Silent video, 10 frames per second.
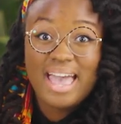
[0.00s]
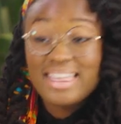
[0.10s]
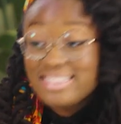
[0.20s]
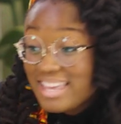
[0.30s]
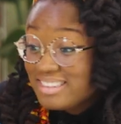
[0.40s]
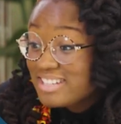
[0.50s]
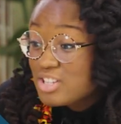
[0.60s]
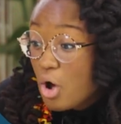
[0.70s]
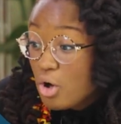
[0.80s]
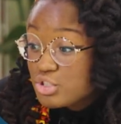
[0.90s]
And then let's
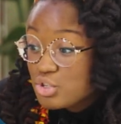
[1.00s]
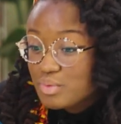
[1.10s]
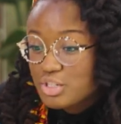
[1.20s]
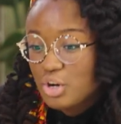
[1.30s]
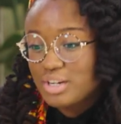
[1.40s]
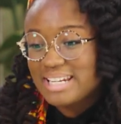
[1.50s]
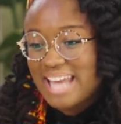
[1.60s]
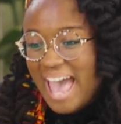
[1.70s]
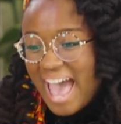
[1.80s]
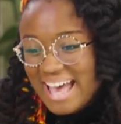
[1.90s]
also return it
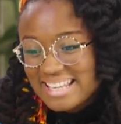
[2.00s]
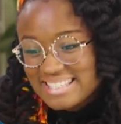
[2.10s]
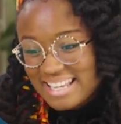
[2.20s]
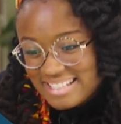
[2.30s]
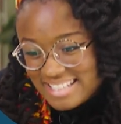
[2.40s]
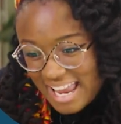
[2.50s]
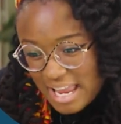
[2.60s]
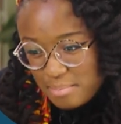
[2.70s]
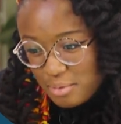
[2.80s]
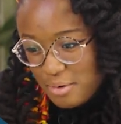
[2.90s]
as a
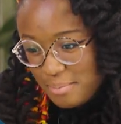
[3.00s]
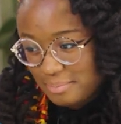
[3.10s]
table.